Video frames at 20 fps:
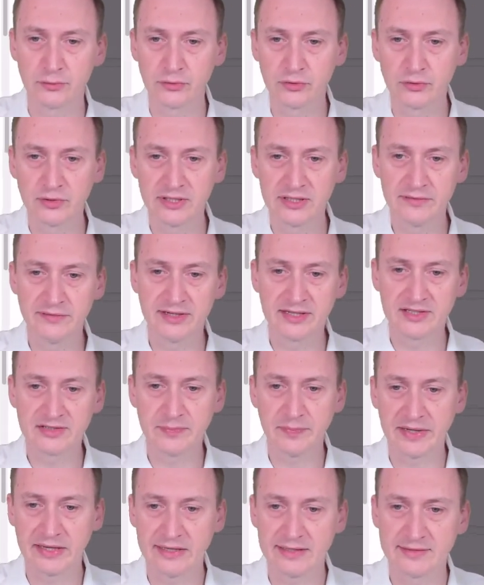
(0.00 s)
You can even
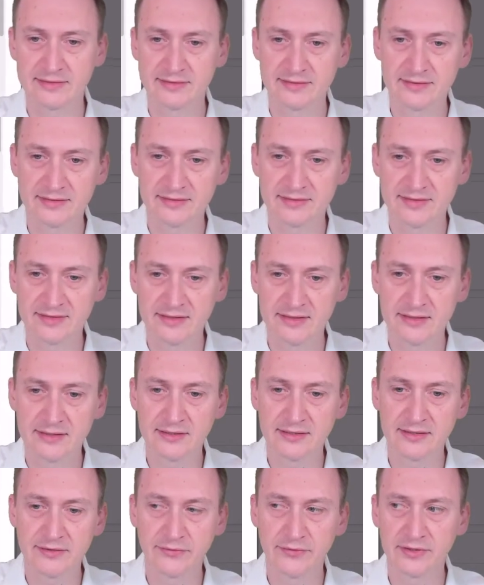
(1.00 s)
expand this and see
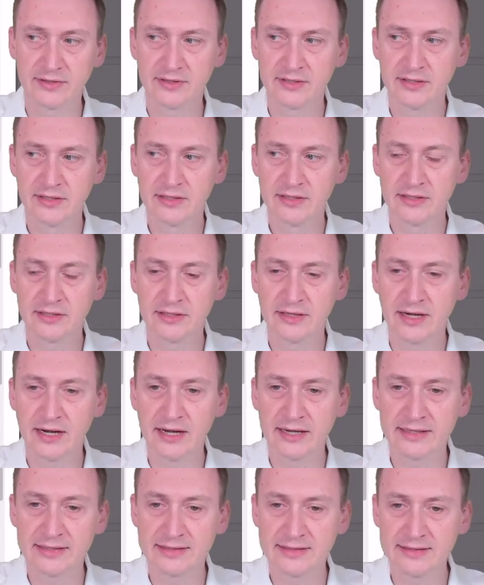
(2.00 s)
the different
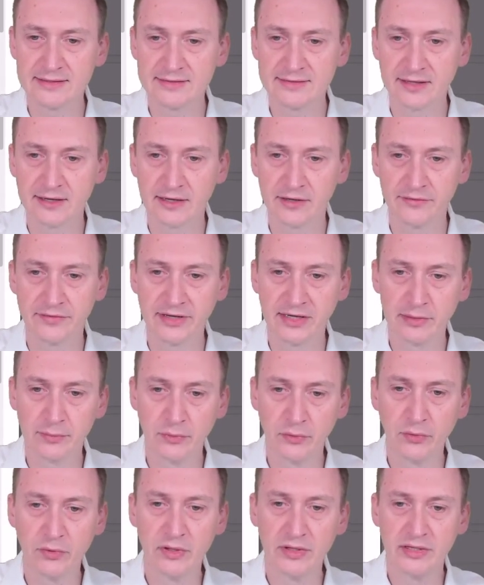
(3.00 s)
IDs that are
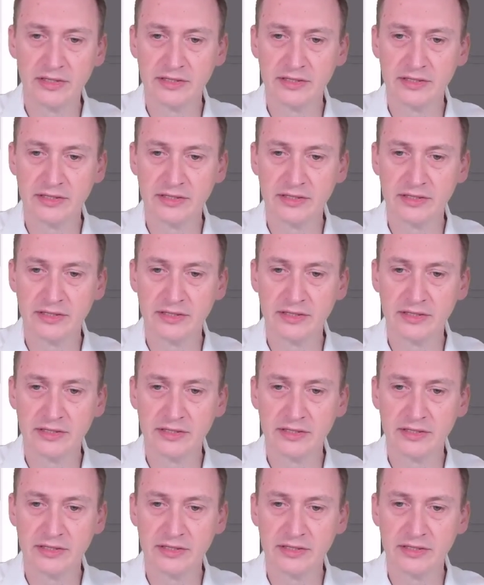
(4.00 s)
available.